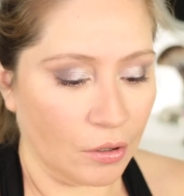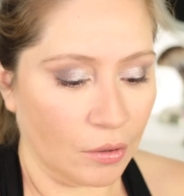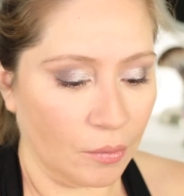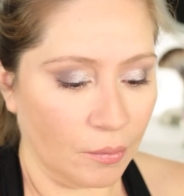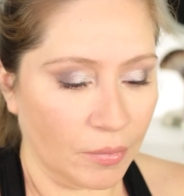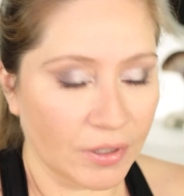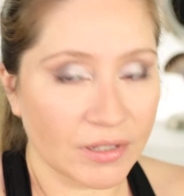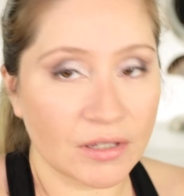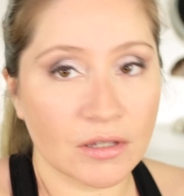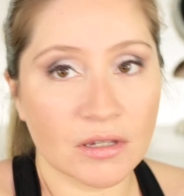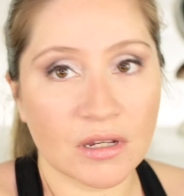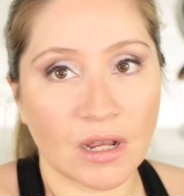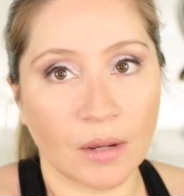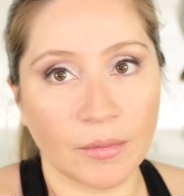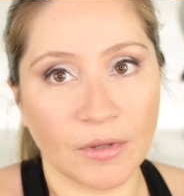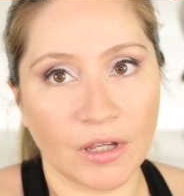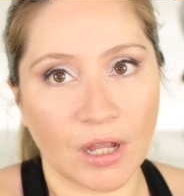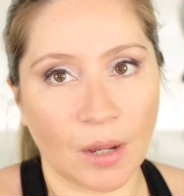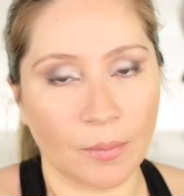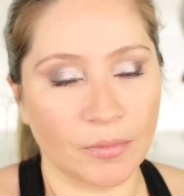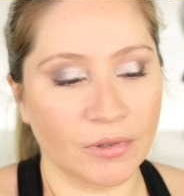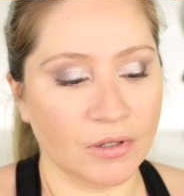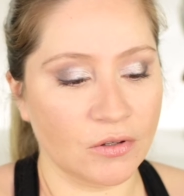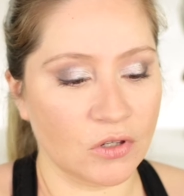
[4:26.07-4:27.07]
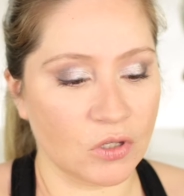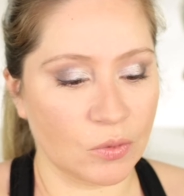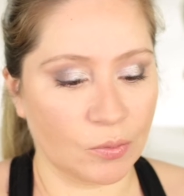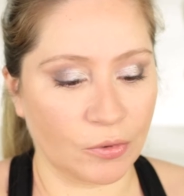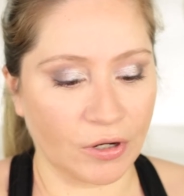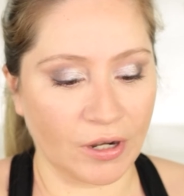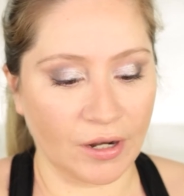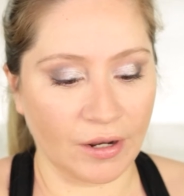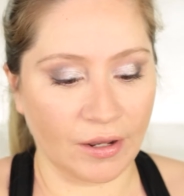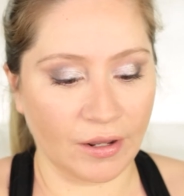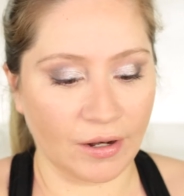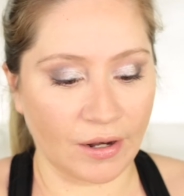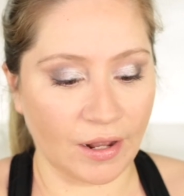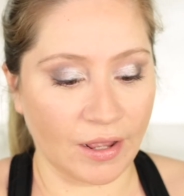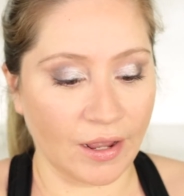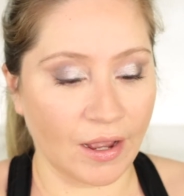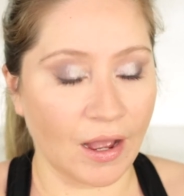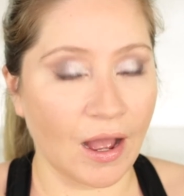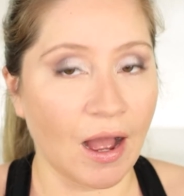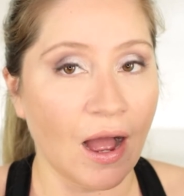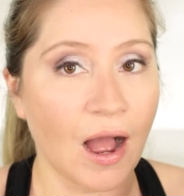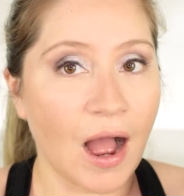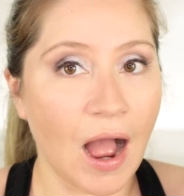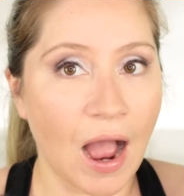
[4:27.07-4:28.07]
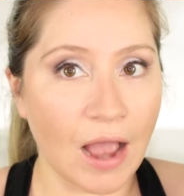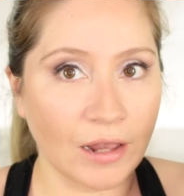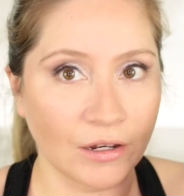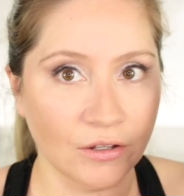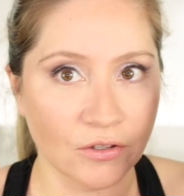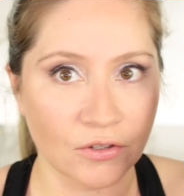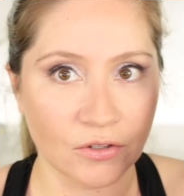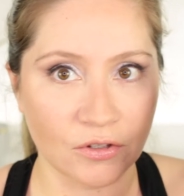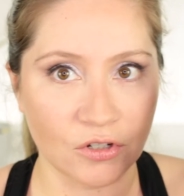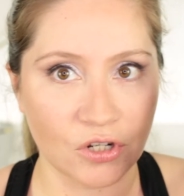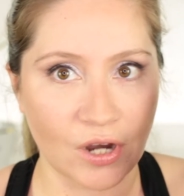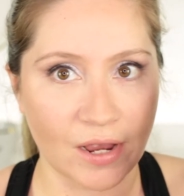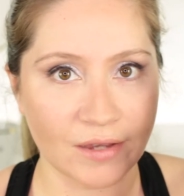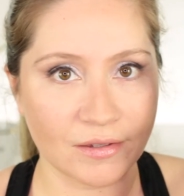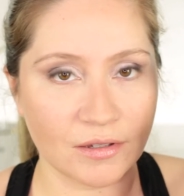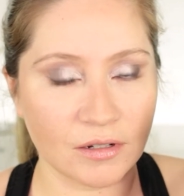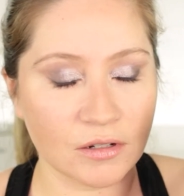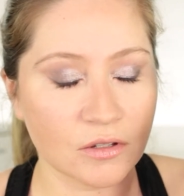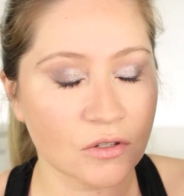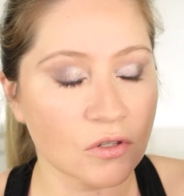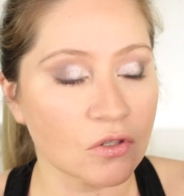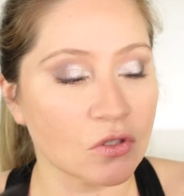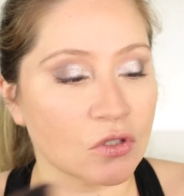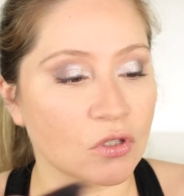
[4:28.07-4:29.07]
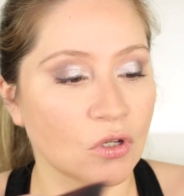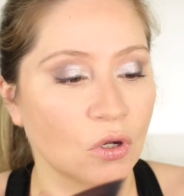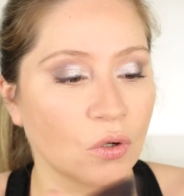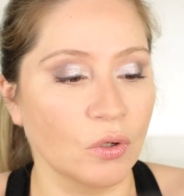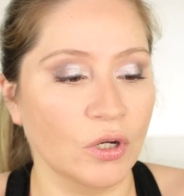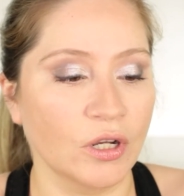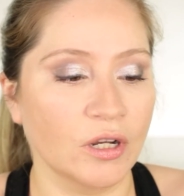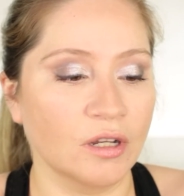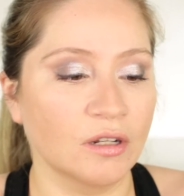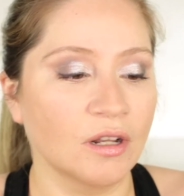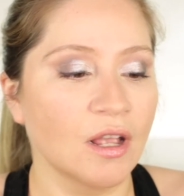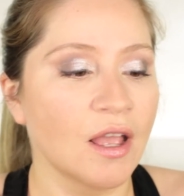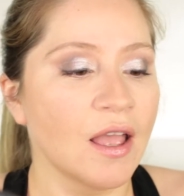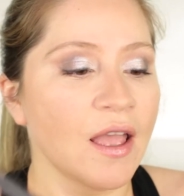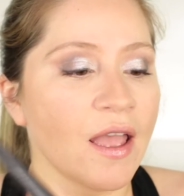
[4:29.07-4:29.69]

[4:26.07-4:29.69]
but it's coming up this spring, and I highly suggest it. It's so good.